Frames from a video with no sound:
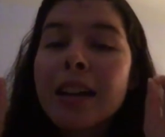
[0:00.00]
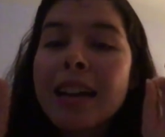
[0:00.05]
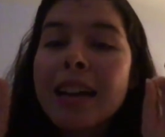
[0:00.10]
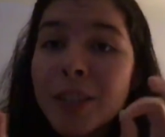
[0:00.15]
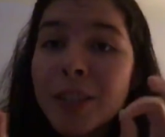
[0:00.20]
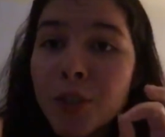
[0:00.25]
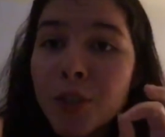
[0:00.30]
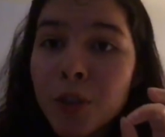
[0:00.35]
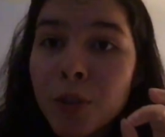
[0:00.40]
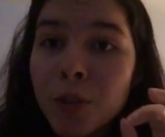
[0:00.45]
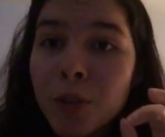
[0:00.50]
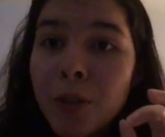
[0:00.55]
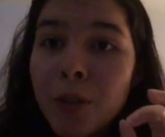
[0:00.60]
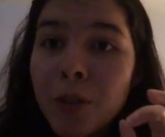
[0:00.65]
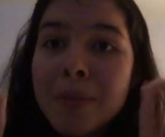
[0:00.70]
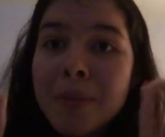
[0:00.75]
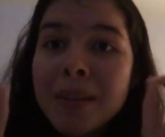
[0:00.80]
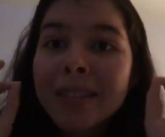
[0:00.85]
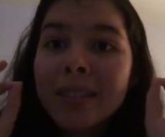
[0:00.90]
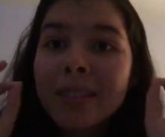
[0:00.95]

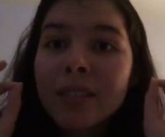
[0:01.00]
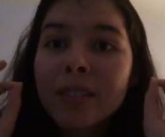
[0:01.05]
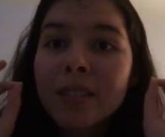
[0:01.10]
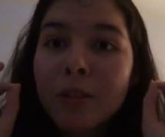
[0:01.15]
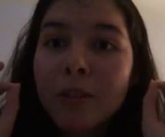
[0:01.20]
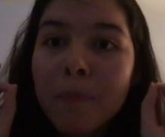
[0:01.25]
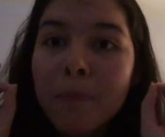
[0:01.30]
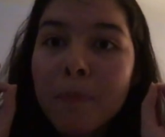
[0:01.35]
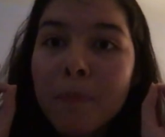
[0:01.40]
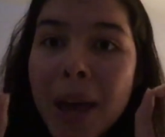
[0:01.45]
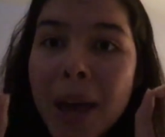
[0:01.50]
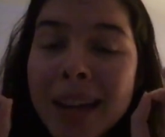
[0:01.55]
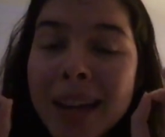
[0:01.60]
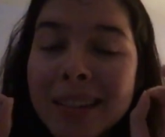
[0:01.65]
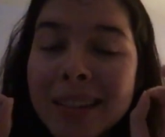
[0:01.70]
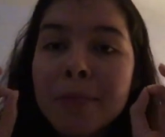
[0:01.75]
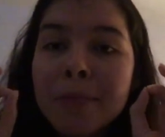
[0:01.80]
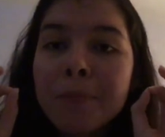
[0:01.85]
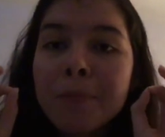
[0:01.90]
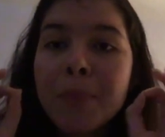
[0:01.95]
Instagram is your
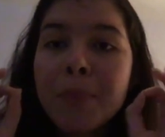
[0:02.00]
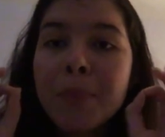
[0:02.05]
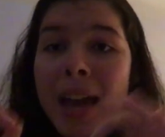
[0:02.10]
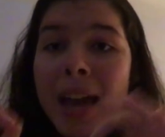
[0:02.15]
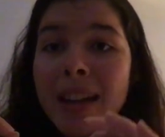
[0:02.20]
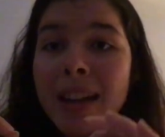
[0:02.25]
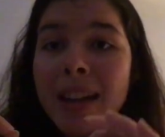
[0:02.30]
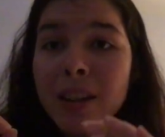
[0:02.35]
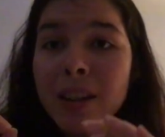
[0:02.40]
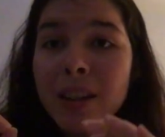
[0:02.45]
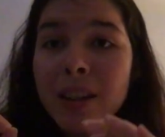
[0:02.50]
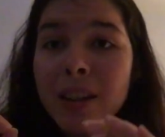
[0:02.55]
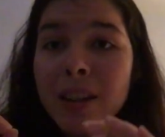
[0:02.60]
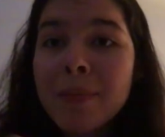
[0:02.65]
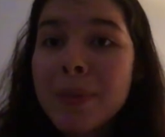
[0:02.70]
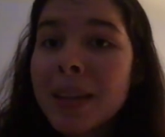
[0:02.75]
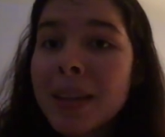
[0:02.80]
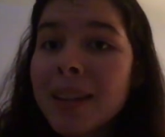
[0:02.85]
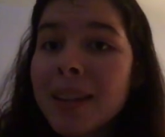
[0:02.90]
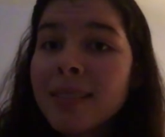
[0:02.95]
best bet, okay?
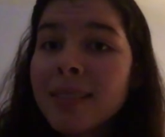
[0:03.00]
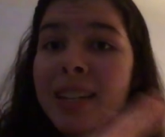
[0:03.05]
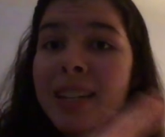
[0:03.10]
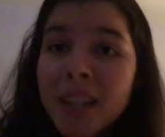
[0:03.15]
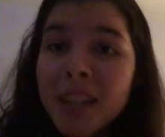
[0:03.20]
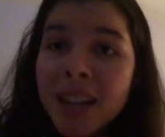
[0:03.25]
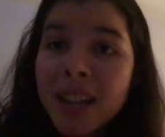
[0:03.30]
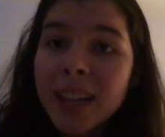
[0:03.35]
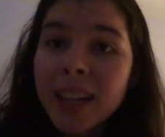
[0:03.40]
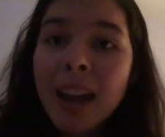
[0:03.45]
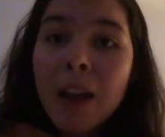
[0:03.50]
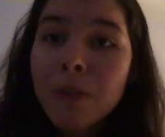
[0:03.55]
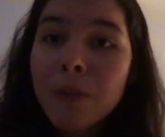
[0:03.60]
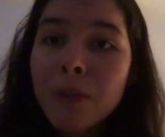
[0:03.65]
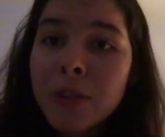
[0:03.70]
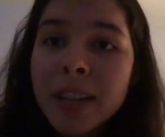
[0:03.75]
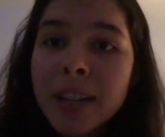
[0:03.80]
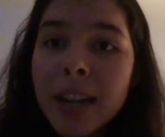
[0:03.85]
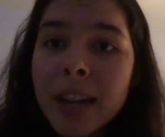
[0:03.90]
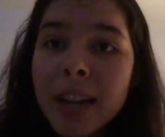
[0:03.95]
Because I check it
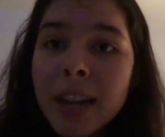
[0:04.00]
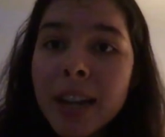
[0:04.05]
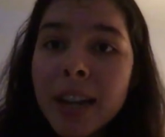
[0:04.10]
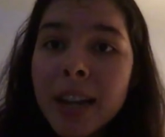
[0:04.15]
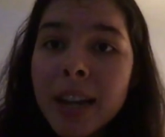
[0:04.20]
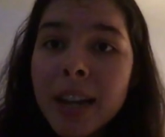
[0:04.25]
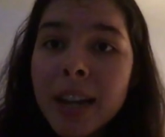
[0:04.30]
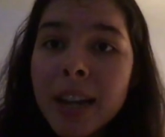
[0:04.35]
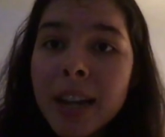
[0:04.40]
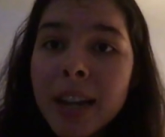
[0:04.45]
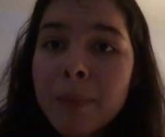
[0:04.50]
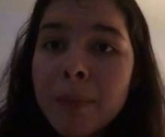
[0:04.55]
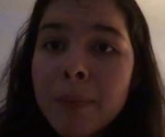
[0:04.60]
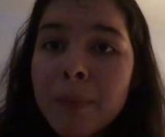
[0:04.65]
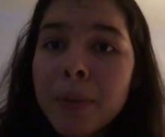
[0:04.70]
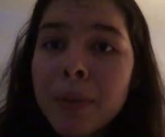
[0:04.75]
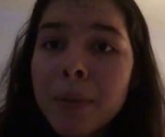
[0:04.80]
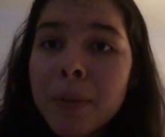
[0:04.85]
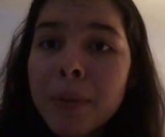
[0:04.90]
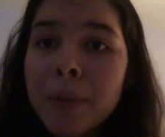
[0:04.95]
every day. But like
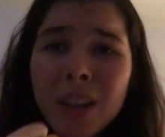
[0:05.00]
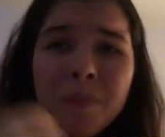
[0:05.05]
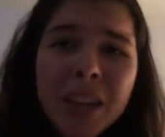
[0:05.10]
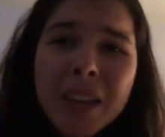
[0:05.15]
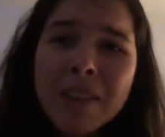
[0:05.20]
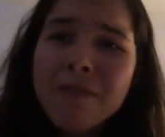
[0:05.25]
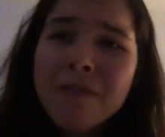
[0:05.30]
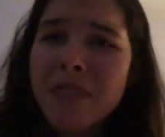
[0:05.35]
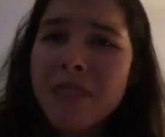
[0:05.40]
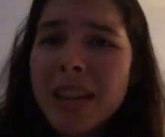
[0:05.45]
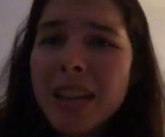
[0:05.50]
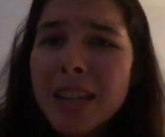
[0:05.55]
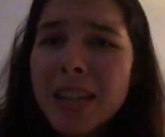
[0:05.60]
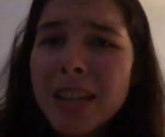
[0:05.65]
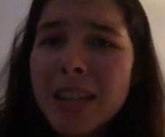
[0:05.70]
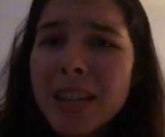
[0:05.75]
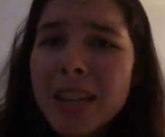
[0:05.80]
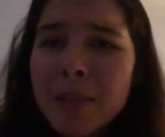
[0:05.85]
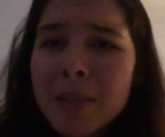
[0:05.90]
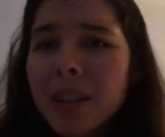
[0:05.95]
Twitter and
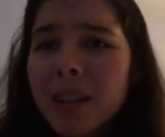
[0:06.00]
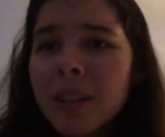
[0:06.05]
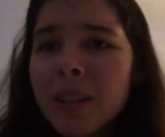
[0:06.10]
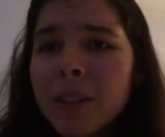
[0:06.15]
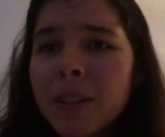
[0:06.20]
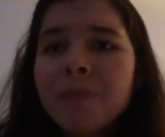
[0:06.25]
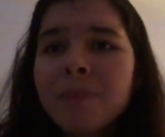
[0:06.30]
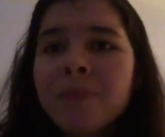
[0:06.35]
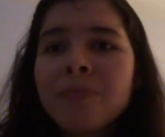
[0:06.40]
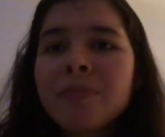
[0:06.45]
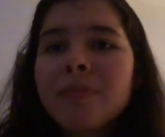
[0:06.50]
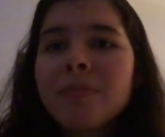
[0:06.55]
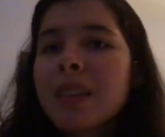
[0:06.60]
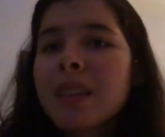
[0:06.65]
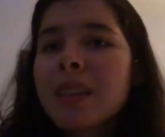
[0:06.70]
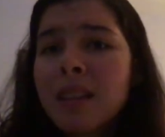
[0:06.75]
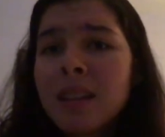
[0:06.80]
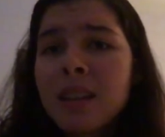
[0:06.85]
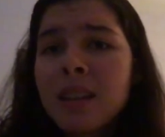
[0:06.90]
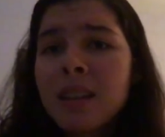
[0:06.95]
Facebook,
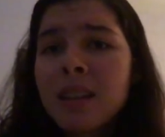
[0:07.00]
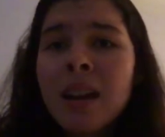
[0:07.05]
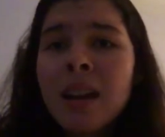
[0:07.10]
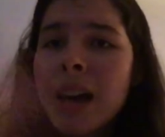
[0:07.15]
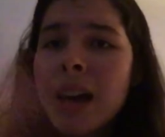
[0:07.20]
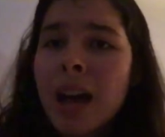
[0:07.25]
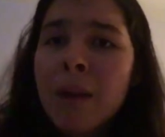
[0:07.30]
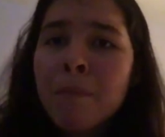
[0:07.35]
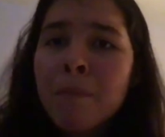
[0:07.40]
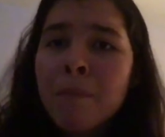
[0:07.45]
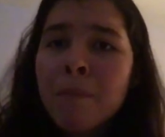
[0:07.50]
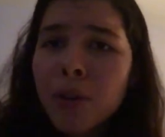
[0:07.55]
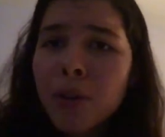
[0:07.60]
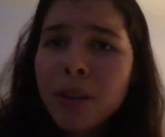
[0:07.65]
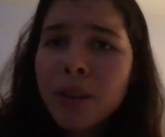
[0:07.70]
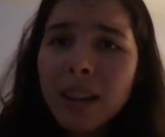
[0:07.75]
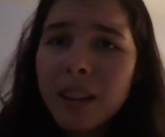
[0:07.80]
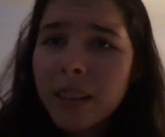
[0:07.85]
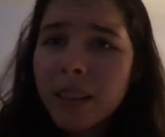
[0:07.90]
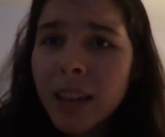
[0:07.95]
I'm bored
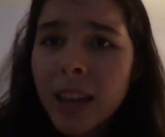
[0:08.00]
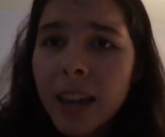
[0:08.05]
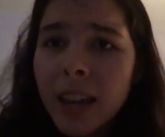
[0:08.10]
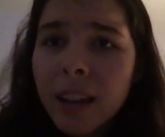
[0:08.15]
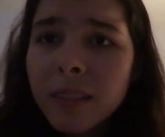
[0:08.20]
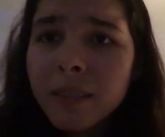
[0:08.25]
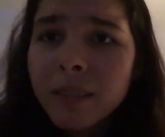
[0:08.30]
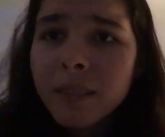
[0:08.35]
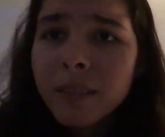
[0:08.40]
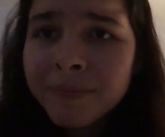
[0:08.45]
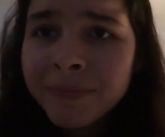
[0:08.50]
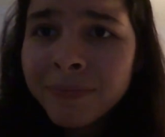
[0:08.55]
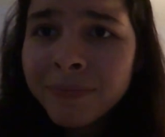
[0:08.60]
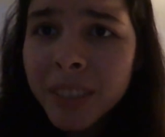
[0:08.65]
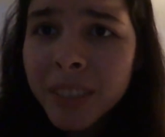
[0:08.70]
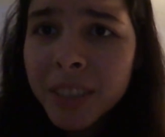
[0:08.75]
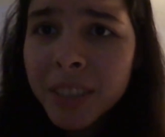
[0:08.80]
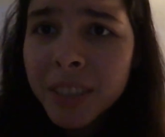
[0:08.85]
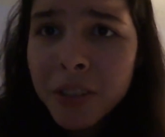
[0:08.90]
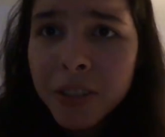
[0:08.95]
out of that. Let's
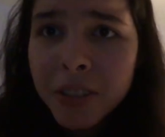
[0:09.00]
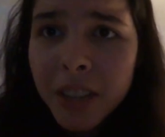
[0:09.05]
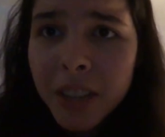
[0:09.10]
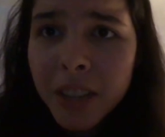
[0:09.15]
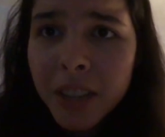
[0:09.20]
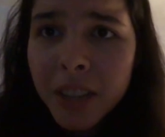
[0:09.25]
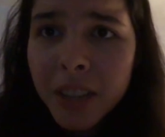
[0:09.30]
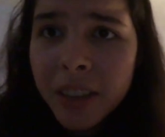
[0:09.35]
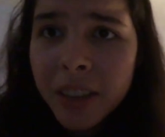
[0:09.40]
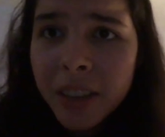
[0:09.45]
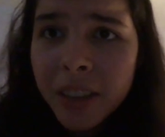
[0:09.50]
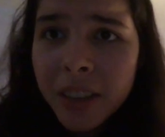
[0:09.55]
just say that.